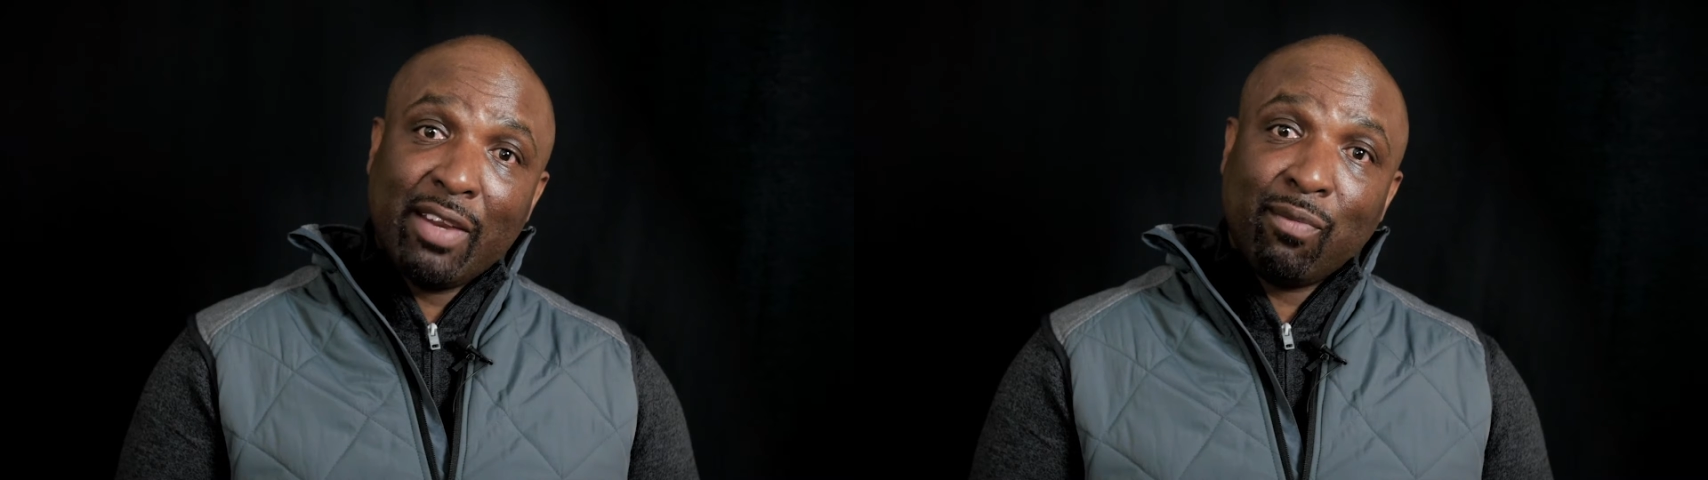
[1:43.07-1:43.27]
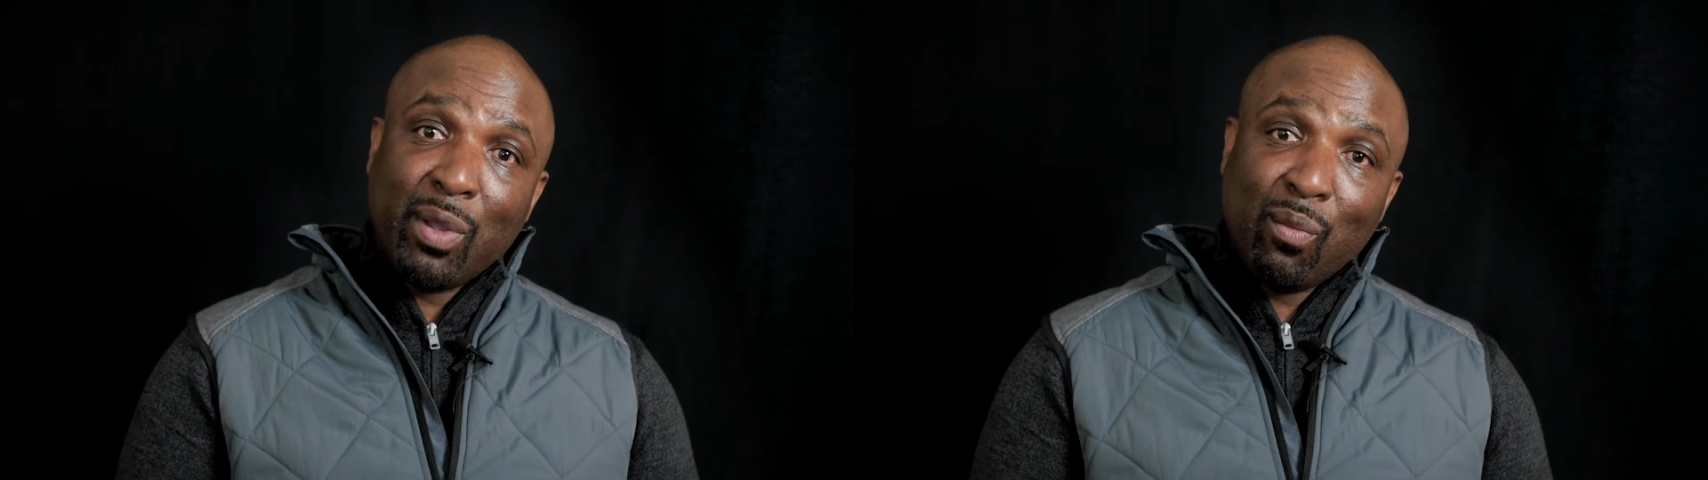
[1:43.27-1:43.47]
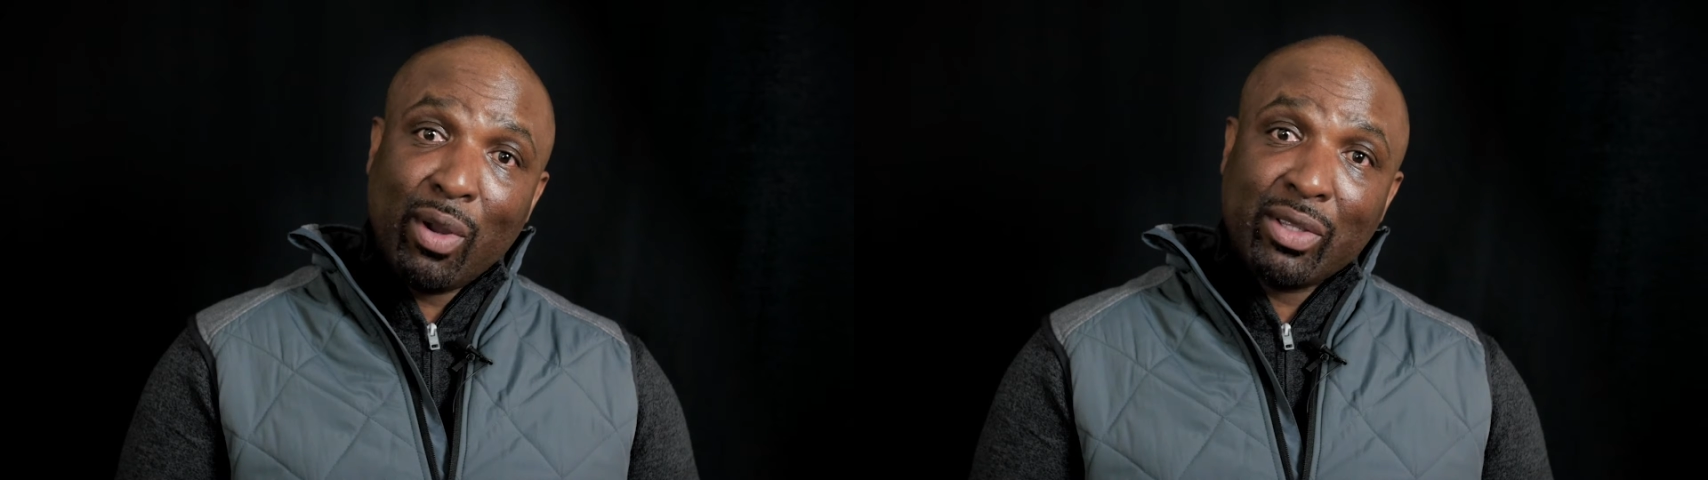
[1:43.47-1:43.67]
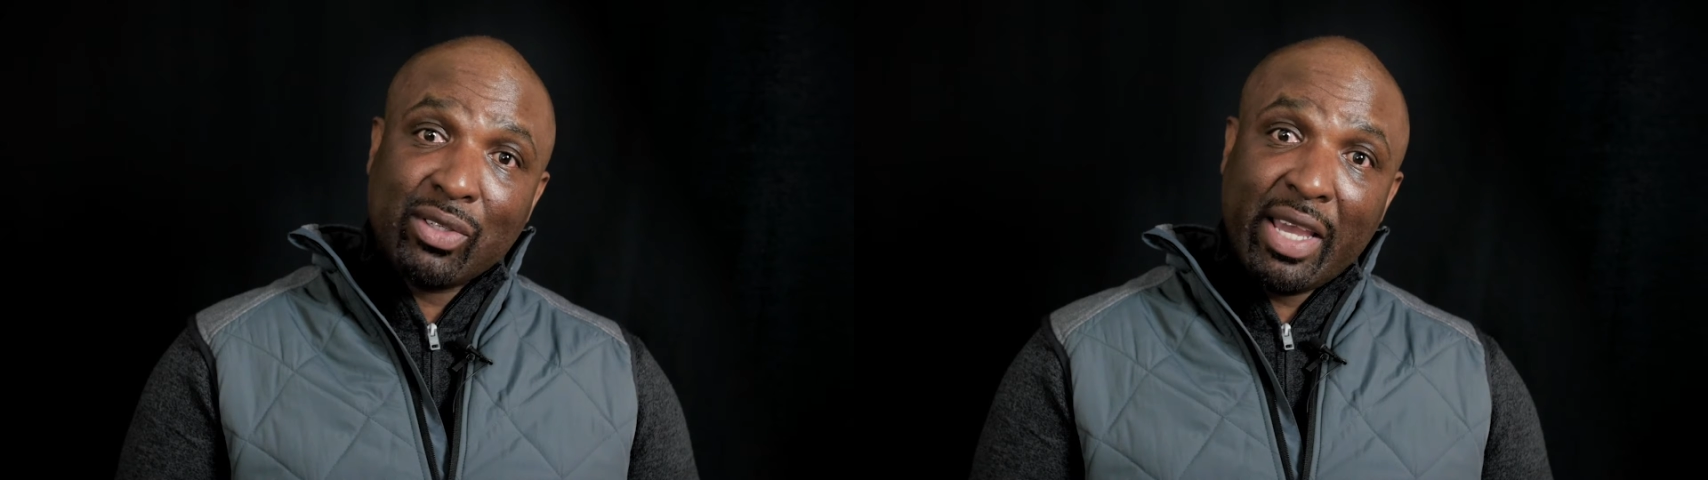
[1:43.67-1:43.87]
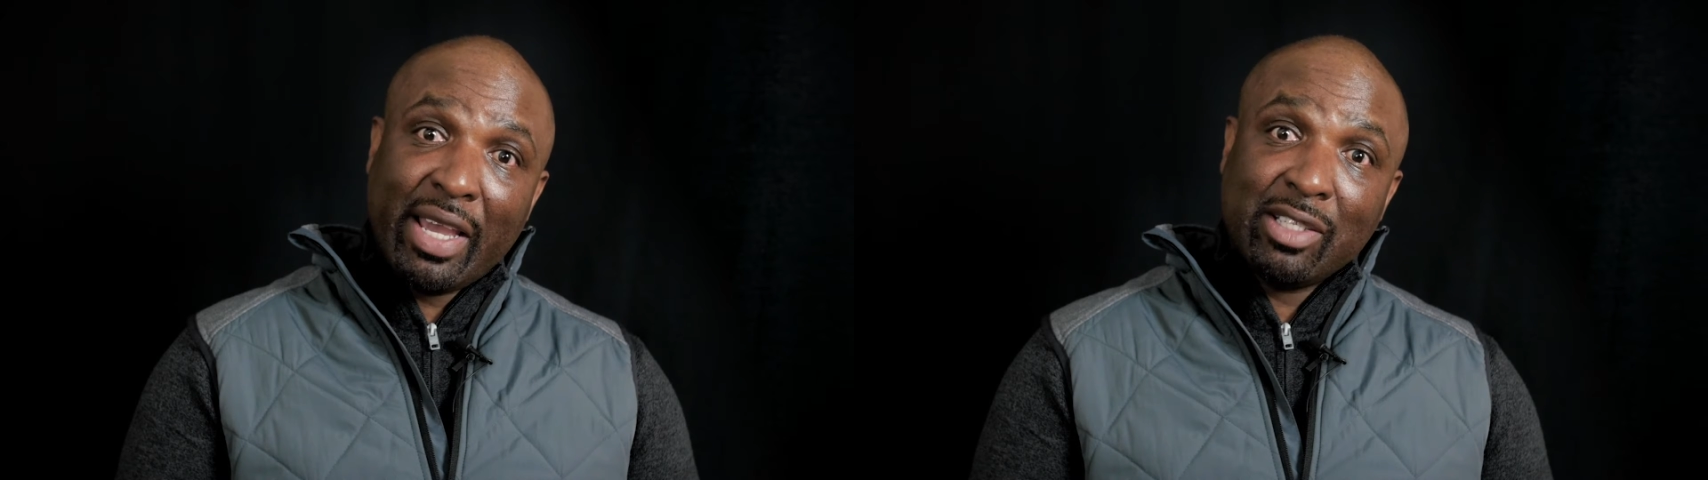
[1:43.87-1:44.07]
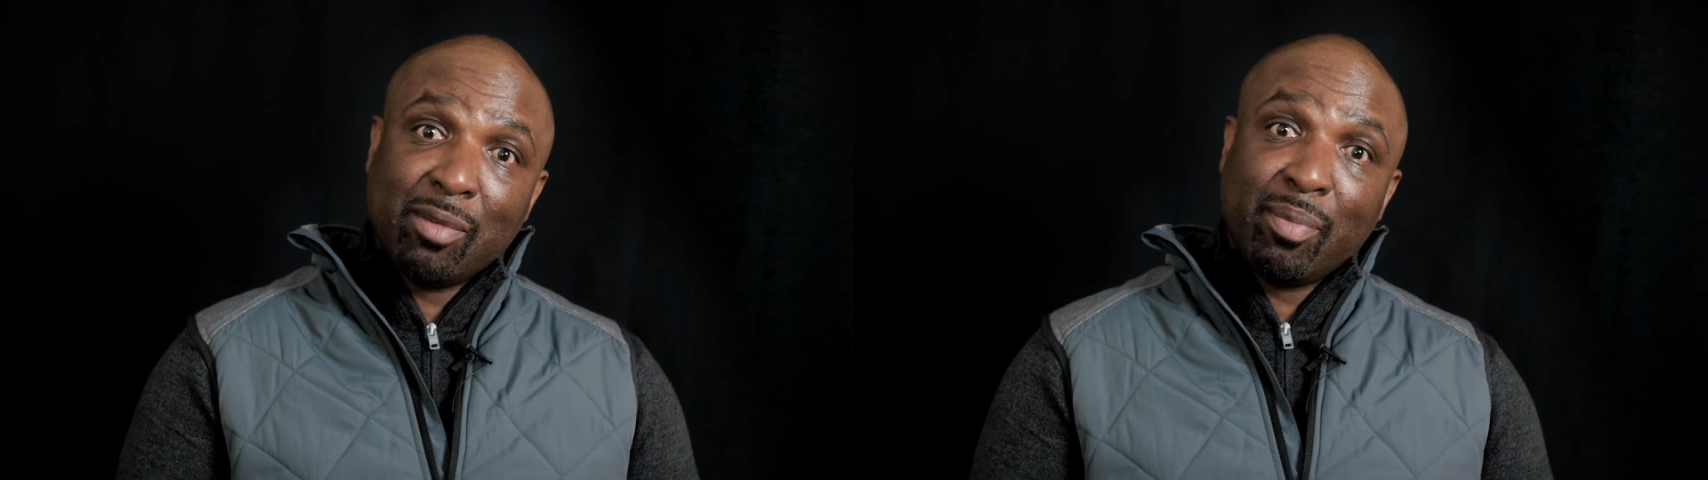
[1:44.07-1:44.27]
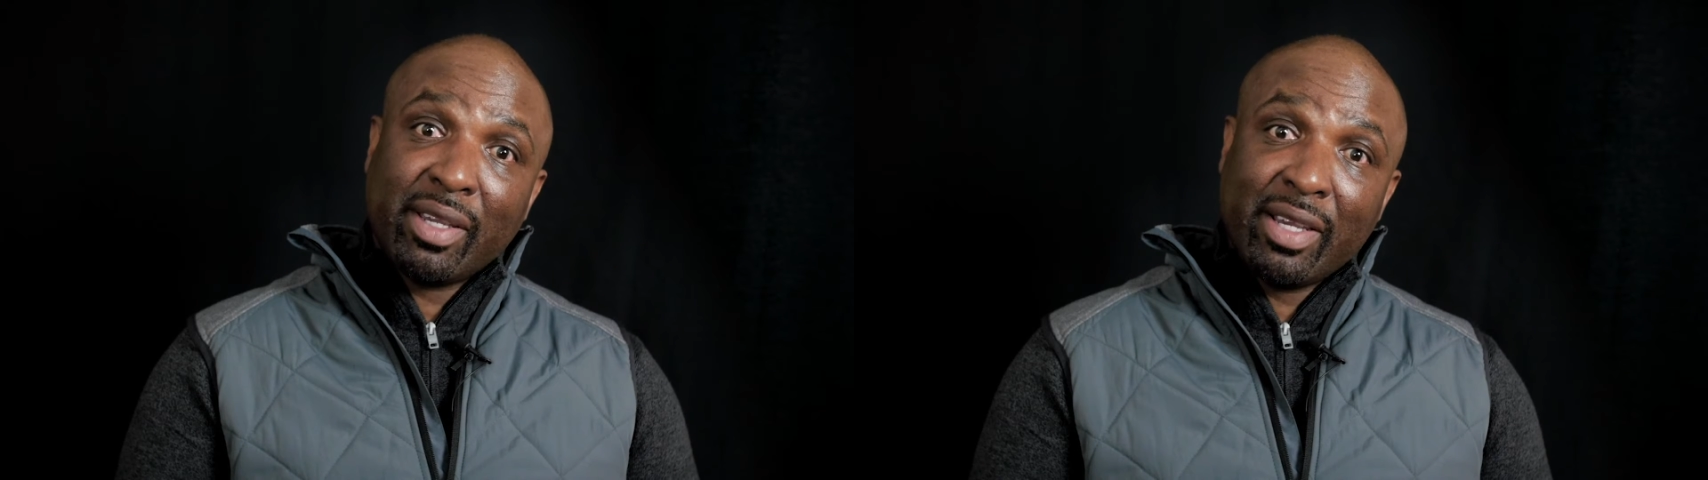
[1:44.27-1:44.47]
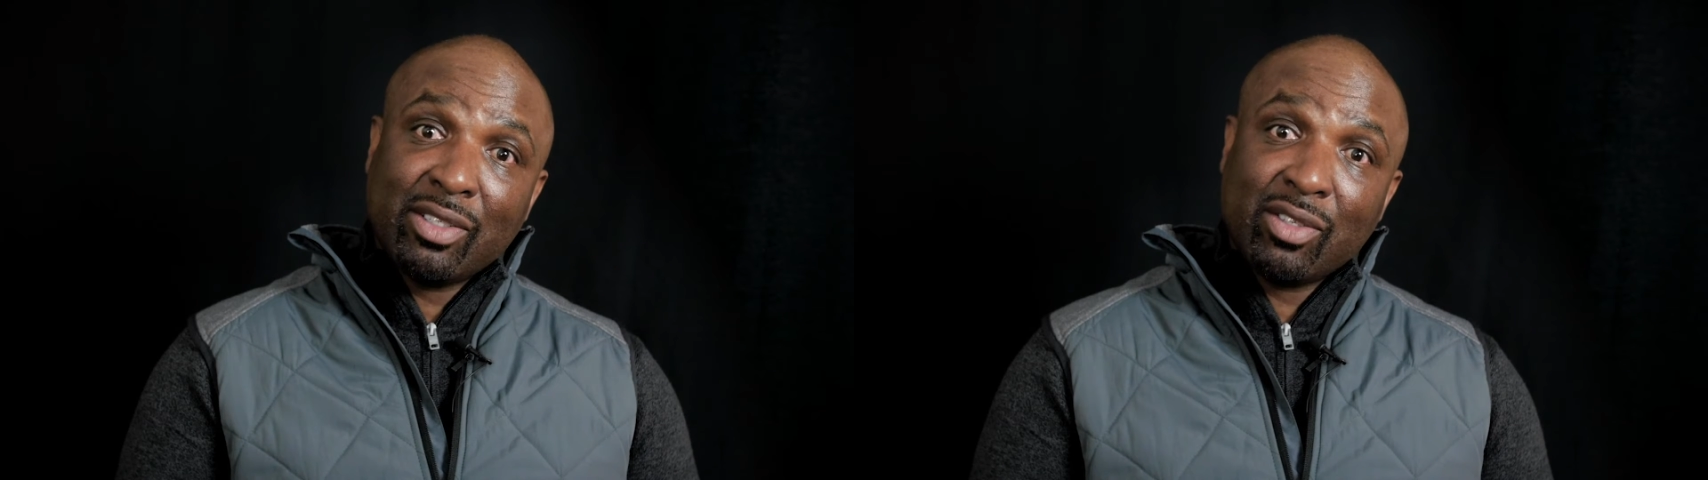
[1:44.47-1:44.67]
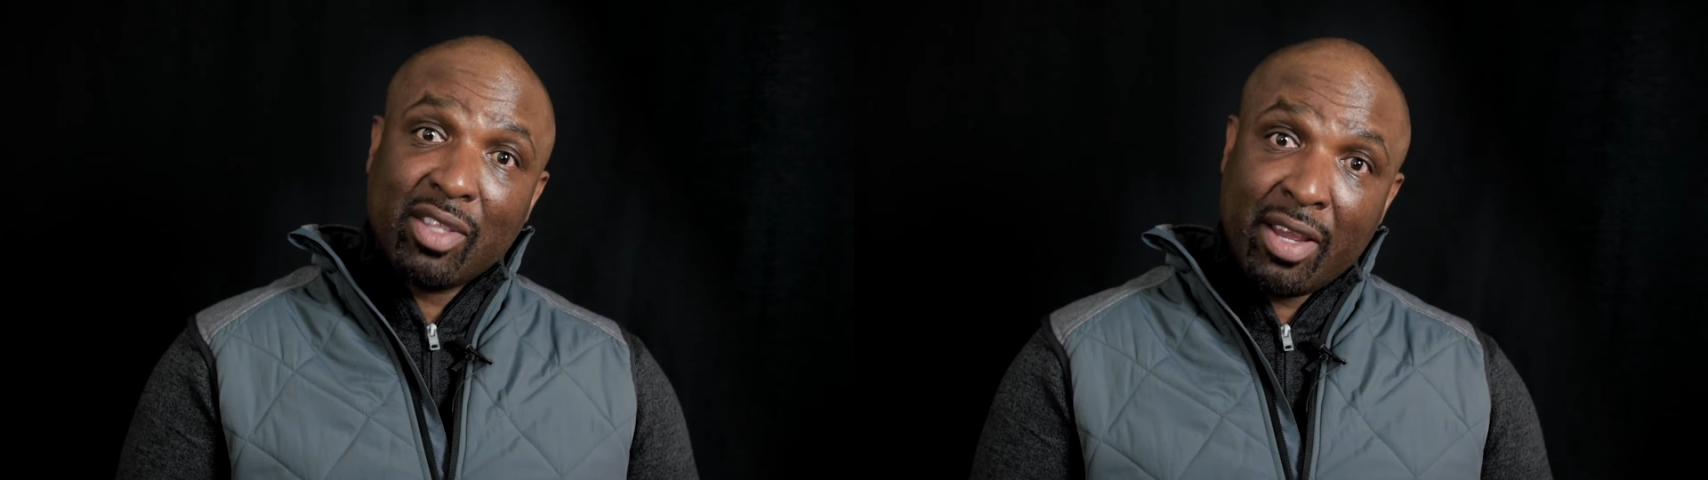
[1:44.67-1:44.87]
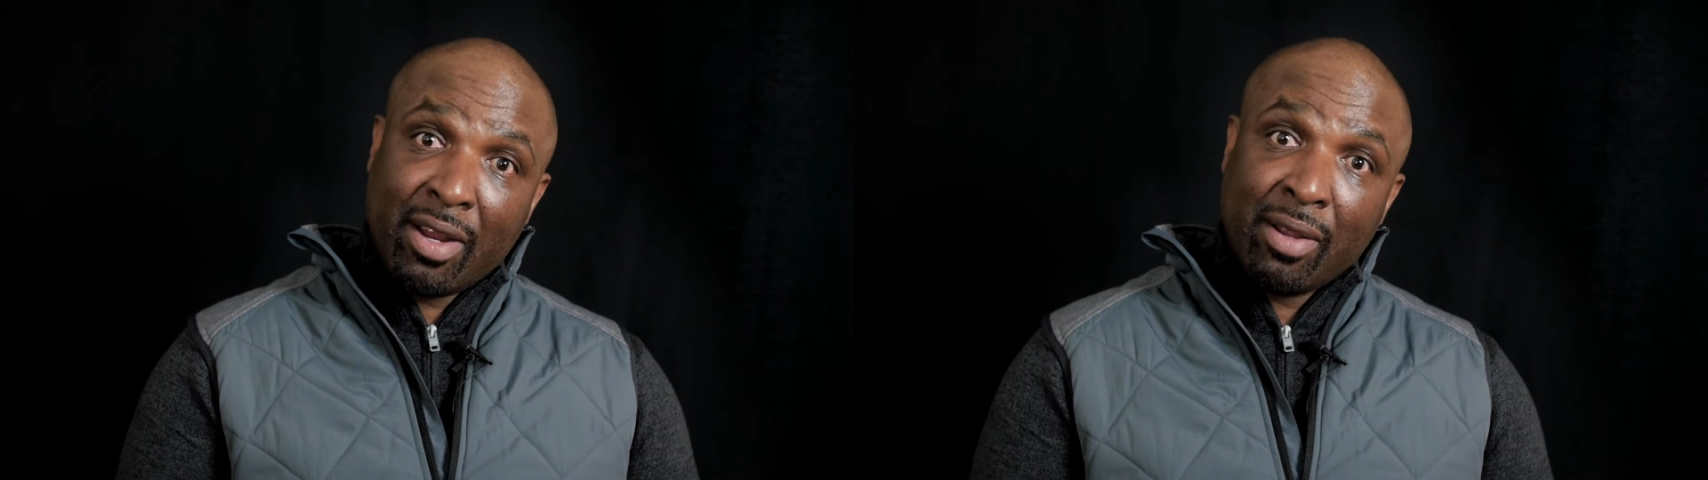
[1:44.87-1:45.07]
and if we want change, it begins
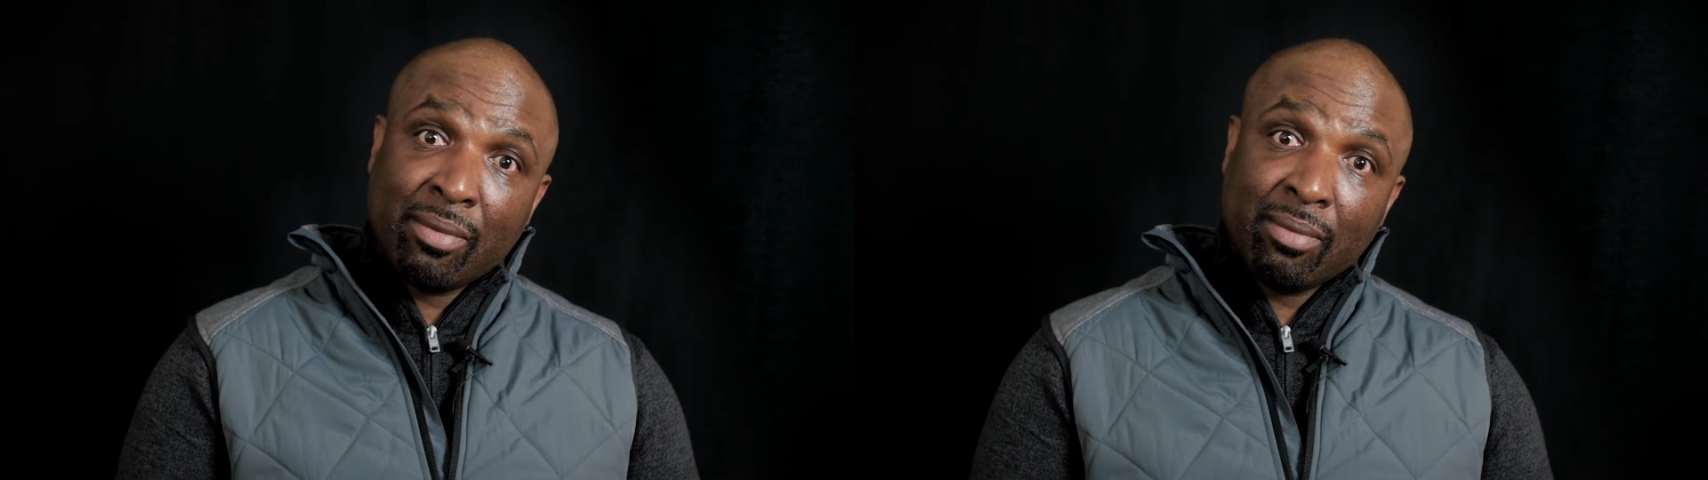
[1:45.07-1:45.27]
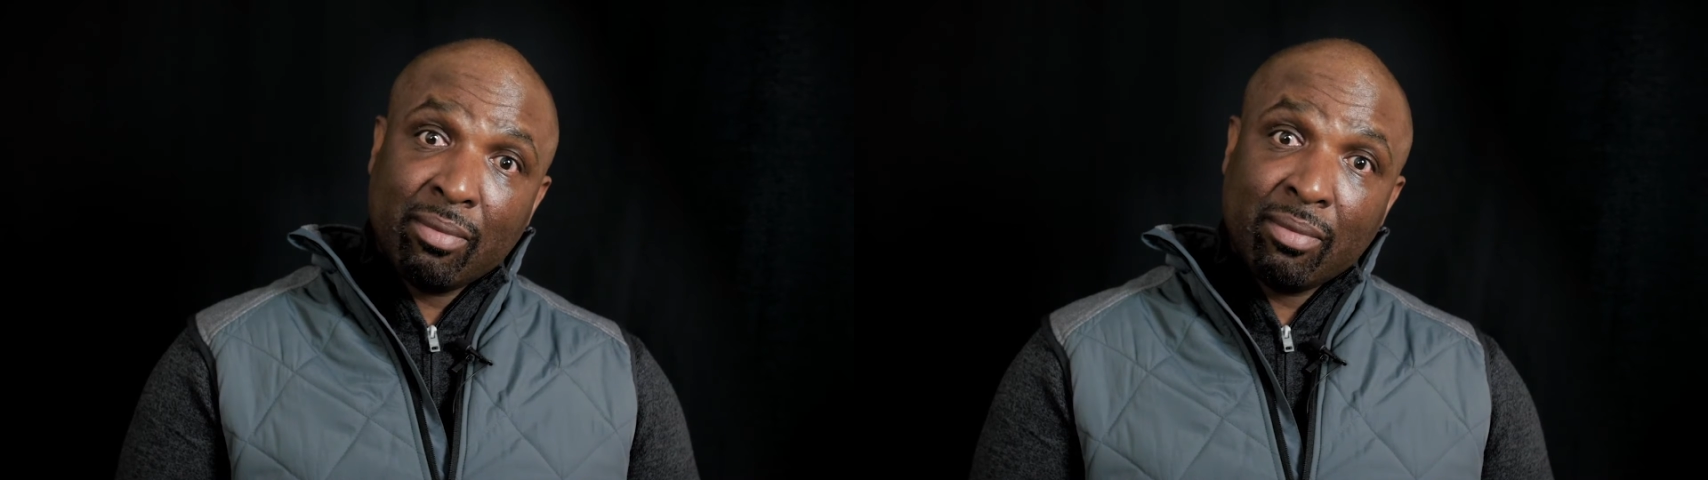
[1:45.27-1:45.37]
there.